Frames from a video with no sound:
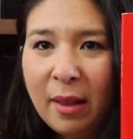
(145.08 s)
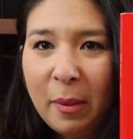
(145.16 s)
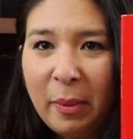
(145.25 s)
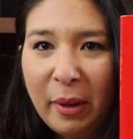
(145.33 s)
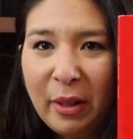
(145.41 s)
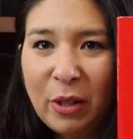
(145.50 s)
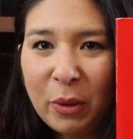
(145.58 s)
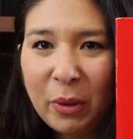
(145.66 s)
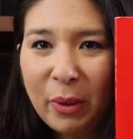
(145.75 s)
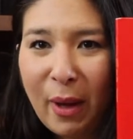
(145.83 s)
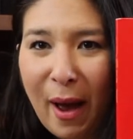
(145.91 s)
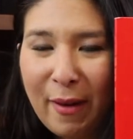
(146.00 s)
the Billy
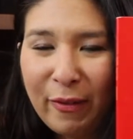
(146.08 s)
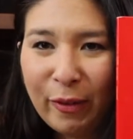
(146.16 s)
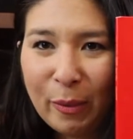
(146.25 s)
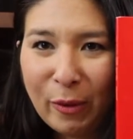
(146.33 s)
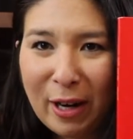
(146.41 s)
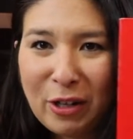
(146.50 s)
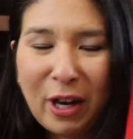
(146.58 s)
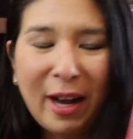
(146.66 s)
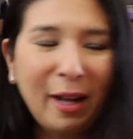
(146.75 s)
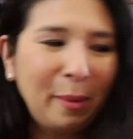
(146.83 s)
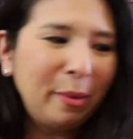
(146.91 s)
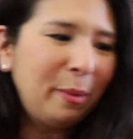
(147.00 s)
Joel Live from Russia
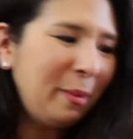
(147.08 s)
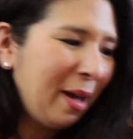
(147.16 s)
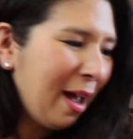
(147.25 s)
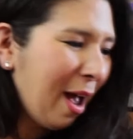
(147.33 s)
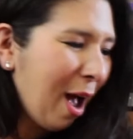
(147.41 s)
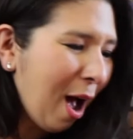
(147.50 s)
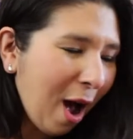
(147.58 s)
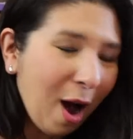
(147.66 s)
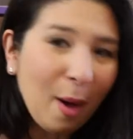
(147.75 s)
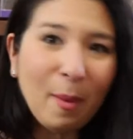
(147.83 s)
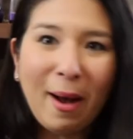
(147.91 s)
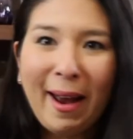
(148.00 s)
album,
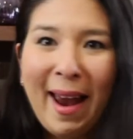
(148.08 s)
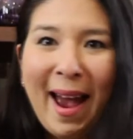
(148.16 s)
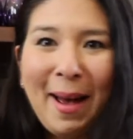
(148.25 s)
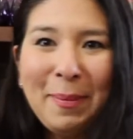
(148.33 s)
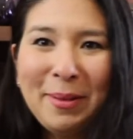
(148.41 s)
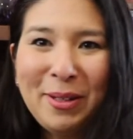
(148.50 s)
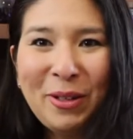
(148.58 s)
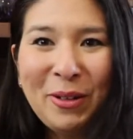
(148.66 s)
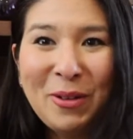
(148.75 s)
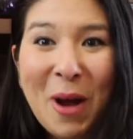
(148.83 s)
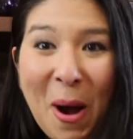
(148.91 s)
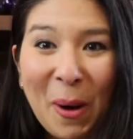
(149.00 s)
I happen to
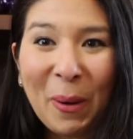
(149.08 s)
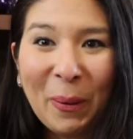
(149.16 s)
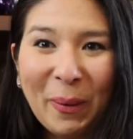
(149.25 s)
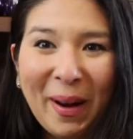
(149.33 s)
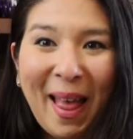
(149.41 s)
know